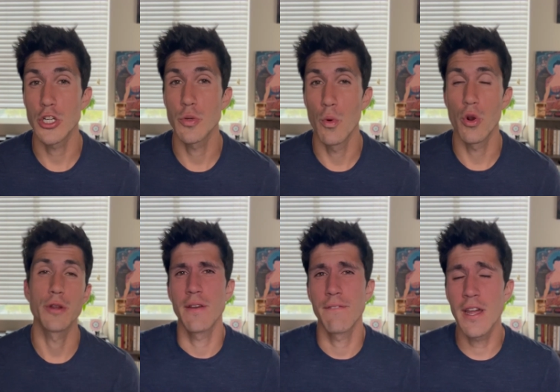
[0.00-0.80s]
more.
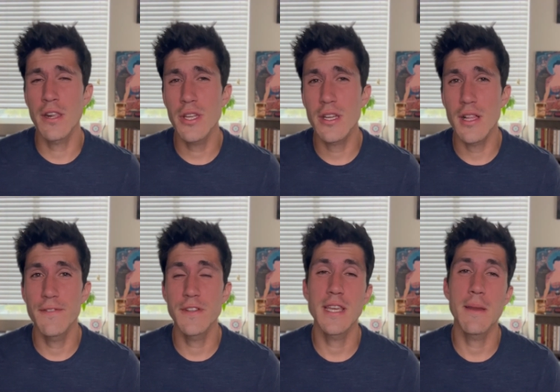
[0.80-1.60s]
Finally,
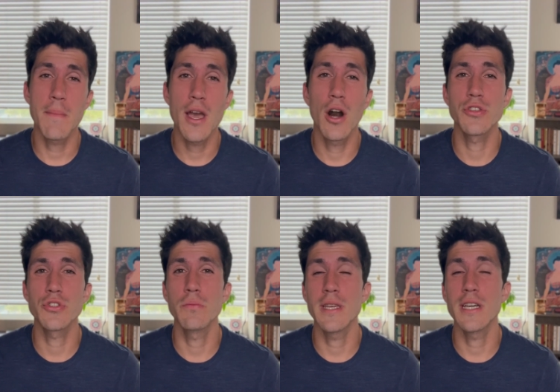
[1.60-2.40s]
glyphosate may
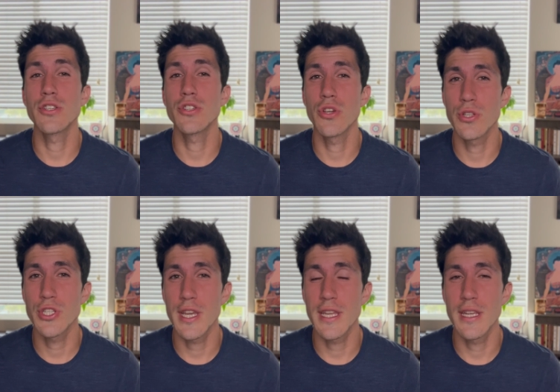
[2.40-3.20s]
also be
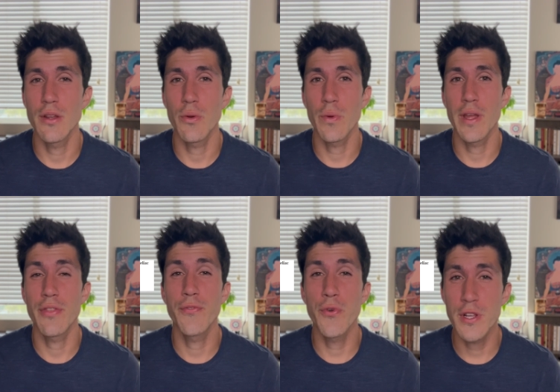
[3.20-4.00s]
associated with
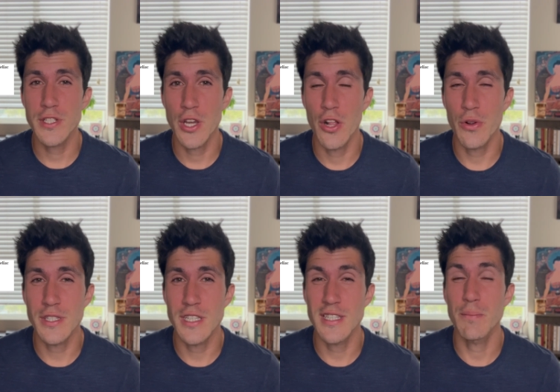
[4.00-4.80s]
food
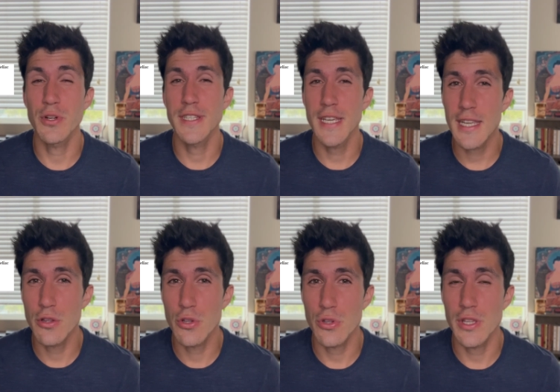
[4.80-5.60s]
intolerances and
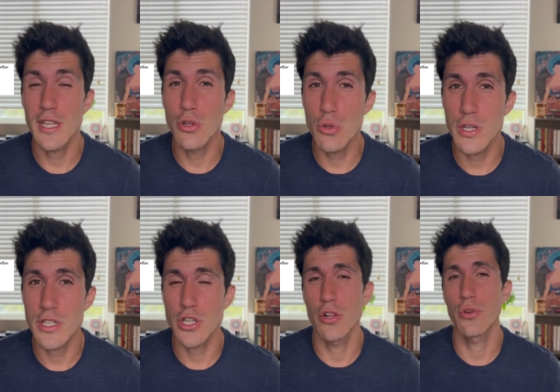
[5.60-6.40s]
particularly gluten
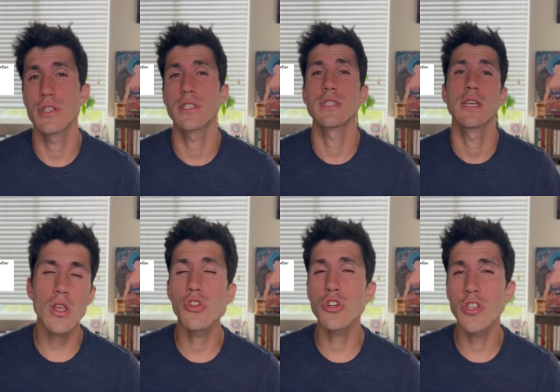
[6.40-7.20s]
intolerance.
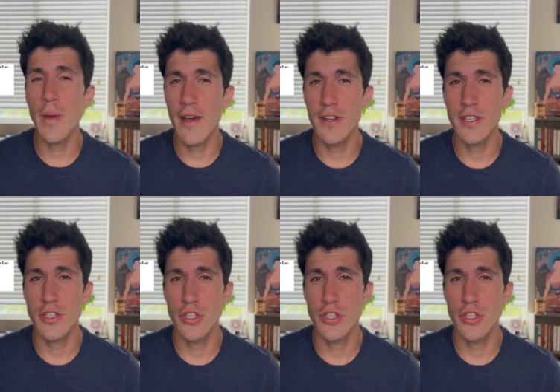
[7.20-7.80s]
There's some evidence to